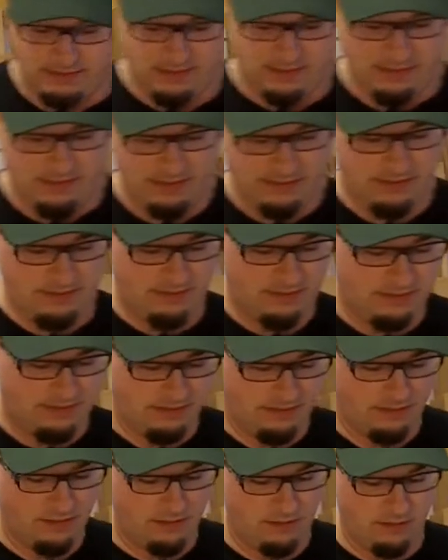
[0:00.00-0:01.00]

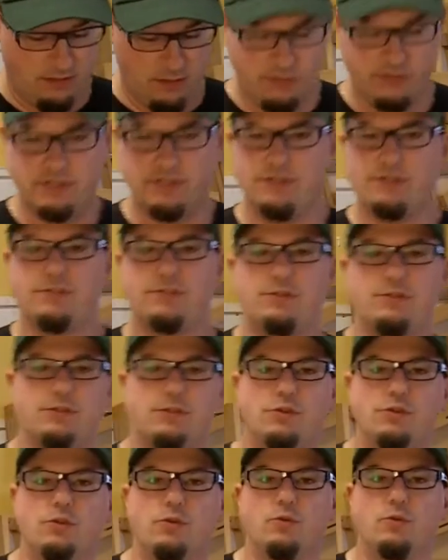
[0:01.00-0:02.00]
is closest
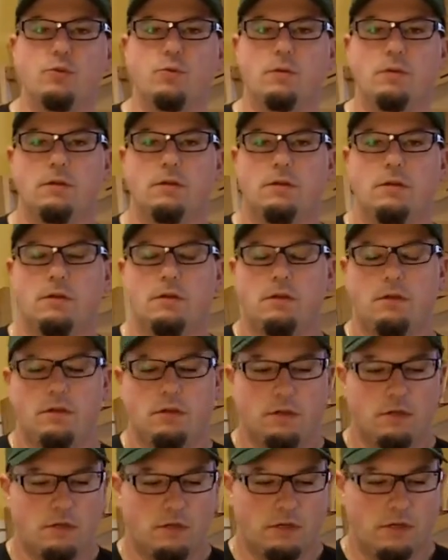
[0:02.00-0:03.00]
to
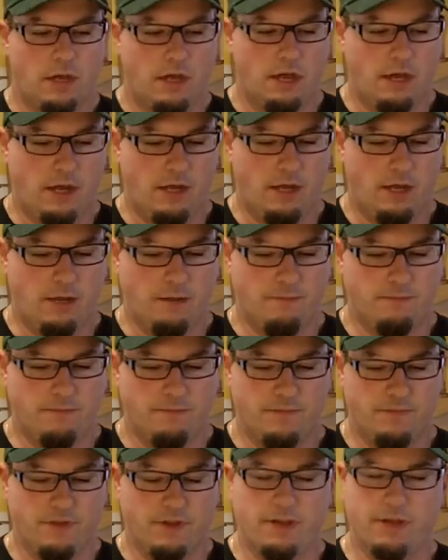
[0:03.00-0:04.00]

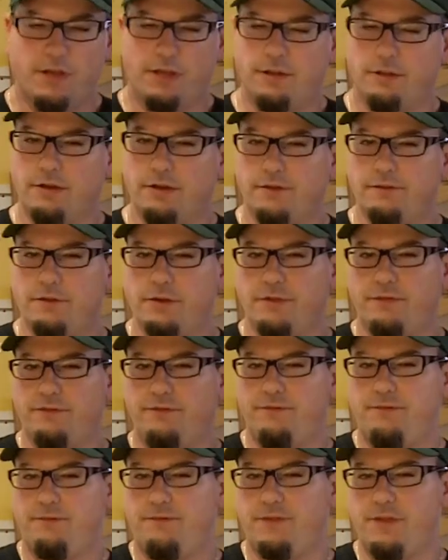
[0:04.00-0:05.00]
the color of your
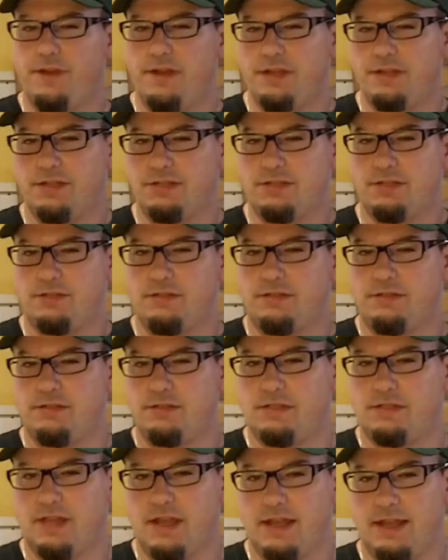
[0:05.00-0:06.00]
finished
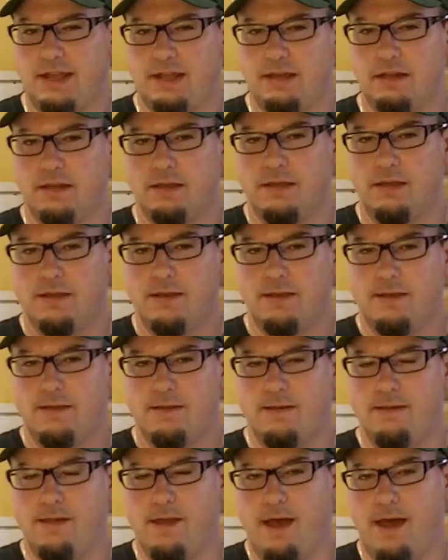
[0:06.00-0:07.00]
stain.
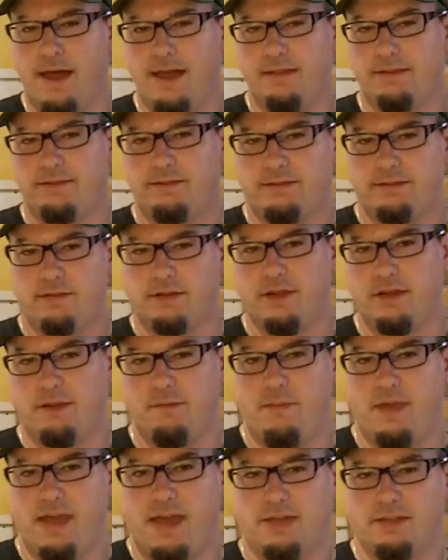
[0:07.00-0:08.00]
Not trying
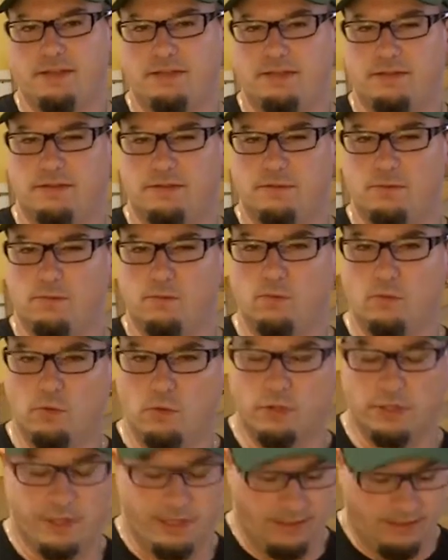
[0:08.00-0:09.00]
to match the
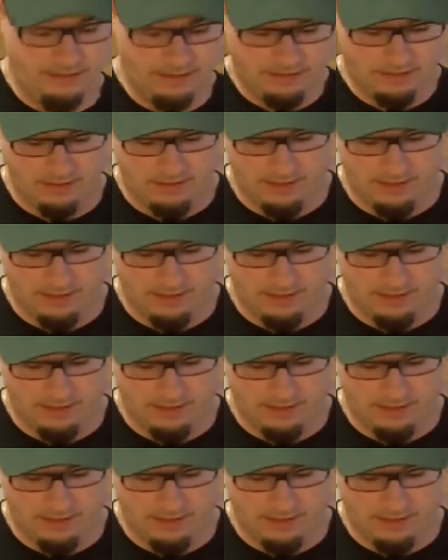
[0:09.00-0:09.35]
wood.